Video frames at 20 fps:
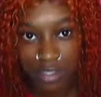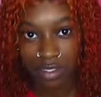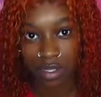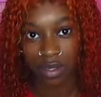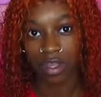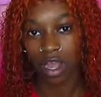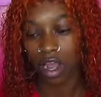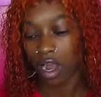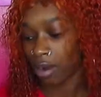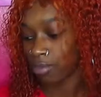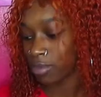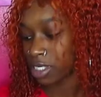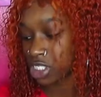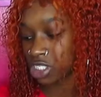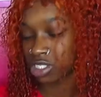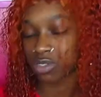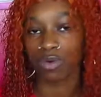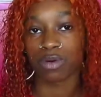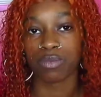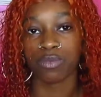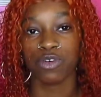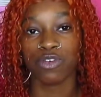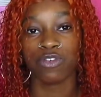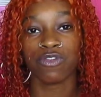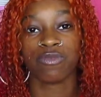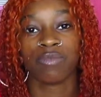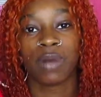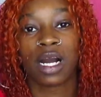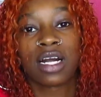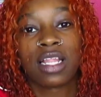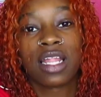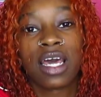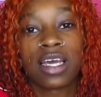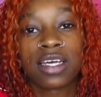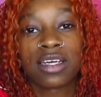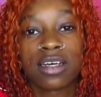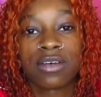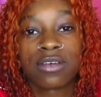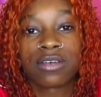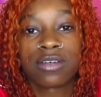So y'all, I'm gonna just remove my glass.
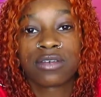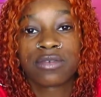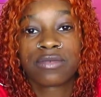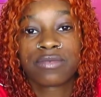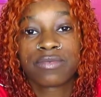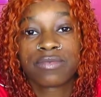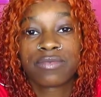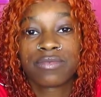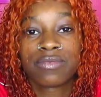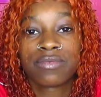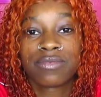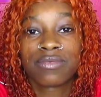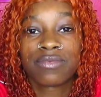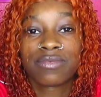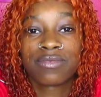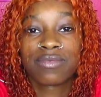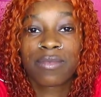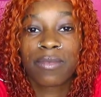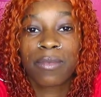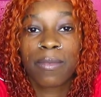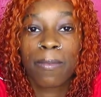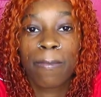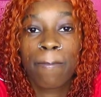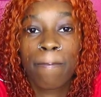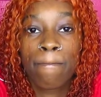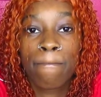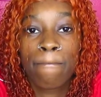Hold on.